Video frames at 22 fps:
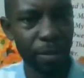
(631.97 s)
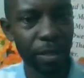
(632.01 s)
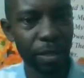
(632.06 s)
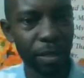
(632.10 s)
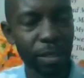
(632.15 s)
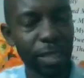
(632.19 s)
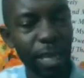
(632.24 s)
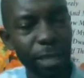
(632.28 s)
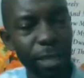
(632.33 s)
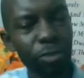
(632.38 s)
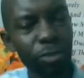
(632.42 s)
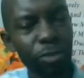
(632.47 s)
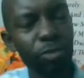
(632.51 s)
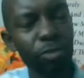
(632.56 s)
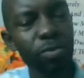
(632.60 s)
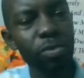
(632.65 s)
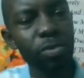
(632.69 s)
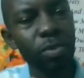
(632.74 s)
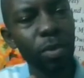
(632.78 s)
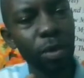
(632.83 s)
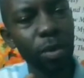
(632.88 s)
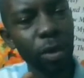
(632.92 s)
just
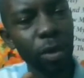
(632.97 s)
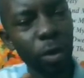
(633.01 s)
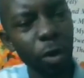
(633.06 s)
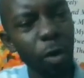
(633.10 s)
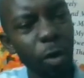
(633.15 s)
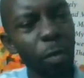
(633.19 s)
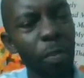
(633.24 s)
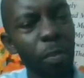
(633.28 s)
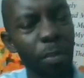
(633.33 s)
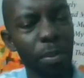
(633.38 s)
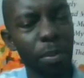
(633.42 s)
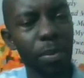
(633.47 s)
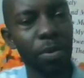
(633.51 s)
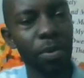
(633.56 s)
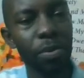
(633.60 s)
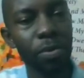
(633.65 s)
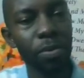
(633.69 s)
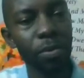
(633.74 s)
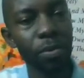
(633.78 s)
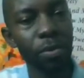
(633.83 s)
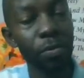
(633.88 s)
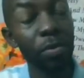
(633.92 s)
to cope
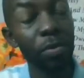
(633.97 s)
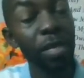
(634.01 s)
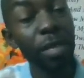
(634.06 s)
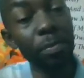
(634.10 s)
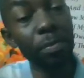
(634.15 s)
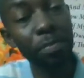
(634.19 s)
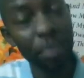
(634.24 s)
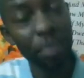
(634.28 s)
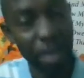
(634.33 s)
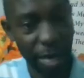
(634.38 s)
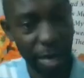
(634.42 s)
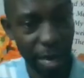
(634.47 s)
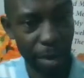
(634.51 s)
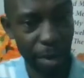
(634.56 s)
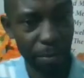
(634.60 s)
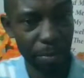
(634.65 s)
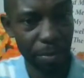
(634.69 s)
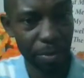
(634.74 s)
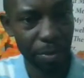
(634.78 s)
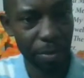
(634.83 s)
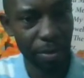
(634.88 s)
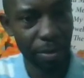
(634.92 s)
with the
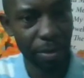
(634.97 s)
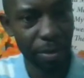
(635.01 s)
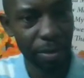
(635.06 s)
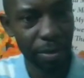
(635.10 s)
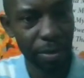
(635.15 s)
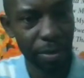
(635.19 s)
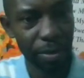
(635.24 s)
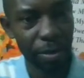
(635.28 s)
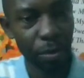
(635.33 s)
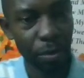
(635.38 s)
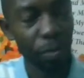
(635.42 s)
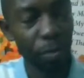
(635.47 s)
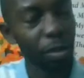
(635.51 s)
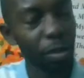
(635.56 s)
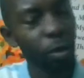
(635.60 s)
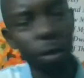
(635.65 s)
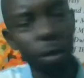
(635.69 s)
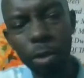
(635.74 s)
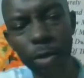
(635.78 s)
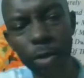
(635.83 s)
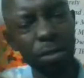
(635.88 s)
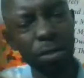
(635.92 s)
breakup. With
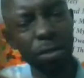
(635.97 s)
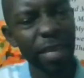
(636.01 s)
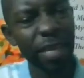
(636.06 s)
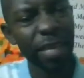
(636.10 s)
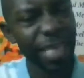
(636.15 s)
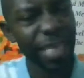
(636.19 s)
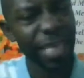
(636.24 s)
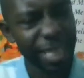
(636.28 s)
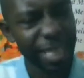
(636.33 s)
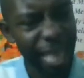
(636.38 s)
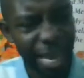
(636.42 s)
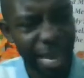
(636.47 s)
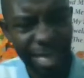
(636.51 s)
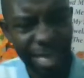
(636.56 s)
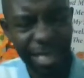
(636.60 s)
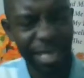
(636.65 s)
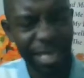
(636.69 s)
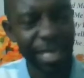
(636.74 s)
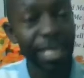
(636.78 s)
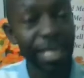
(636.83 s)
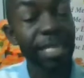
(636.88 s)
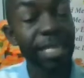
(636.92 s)
all those
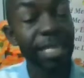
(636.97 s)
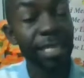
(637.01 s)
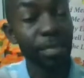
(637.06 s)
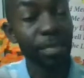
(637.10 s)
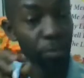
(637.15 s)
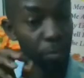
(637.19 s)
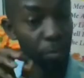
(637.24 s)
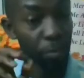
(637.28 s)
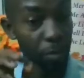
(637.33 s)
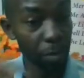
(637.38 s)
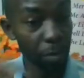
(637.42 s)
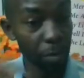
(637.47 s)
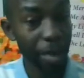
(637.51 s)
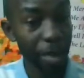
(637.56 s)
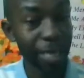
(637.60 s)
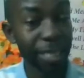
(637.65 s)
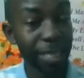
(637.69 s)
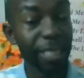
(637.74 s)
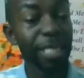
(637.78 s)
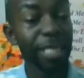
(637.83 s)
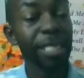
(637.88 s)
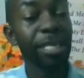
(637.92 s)
fantasizing, it is
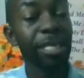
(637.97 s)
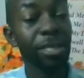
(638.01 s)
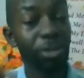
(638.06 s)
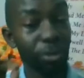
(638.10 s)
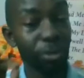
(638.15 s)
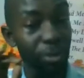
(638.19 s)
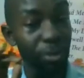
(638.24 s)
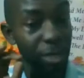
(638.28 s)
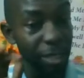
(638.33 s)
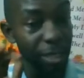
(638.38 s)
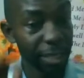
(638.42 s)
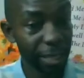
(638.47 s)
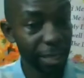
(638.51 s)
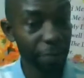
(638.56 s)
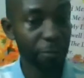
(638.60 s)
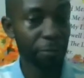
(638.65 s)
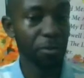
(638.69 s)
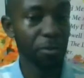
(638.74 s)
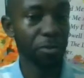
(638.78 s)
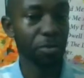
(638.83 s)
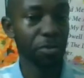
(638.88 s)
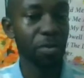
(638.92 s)
problematic, it is not safe
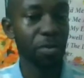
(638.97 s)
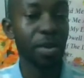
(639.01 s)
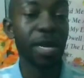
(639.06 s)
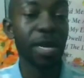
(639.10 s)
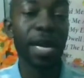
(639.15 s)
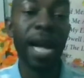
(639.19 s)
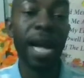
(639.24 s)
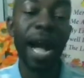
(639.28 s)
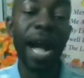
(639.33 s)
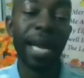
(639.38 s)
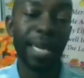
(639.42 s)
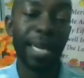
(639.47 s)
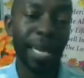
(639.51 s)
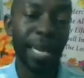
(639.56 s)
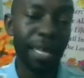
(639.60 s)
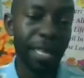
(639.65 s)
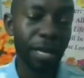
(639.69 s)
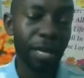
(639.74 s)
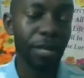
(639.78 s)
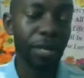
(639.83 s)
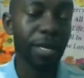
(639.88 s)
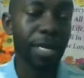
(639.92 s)
for you.
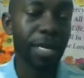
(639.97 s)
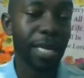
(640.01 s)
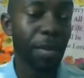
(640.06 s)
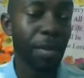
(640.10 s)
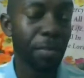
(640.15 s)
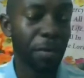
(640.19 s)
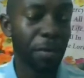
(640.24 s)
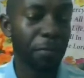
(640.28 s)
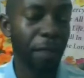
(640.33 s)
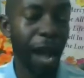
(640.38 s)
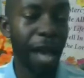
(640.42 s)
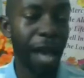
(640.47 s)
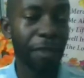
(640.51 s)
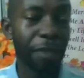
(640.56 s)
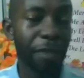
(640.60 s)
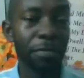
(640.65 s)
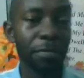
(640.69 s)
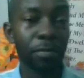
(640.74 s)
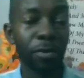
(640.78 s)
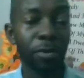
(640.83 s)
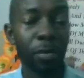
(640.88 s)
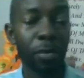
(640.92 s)
Another, number
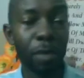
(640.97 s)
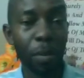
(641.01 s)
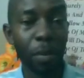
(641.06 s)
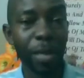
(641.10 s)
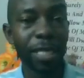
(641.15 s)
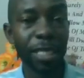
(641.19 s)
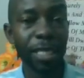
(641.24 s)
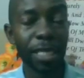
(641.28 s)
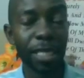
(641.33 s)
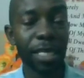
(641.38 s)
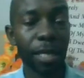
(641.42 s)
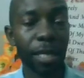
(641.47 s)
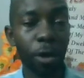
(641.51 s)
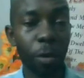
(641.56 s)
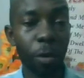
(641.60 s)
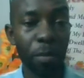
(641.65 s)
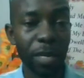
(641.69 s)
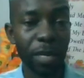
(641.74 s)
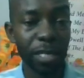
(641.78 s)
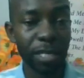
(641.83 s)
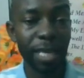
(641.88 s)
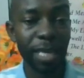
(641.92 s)
5, problematic
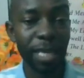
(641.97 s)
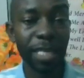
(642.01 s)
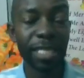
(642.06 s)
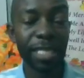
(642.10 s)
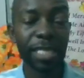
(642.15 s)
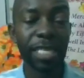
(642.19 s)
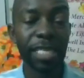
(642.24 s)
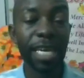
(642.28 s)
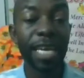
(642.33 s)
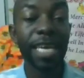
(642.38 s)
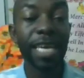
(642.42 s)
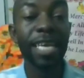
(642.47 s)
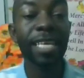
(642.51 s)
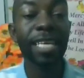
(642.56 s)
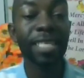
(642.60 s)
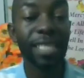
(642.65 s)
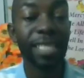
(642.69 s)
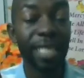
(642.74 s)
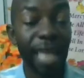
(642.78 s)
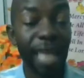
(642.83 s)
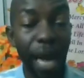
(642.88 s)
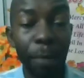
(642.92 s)
coping strategy
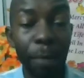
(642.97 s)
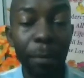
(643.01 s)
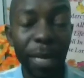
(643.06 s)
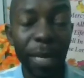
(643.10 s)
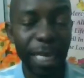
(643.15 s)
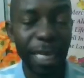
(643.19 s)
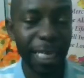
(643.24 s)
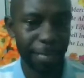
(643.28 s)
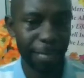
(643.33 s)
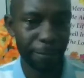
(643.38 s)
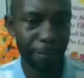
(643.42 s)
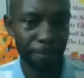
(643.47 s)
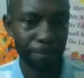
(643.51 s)
is gambling.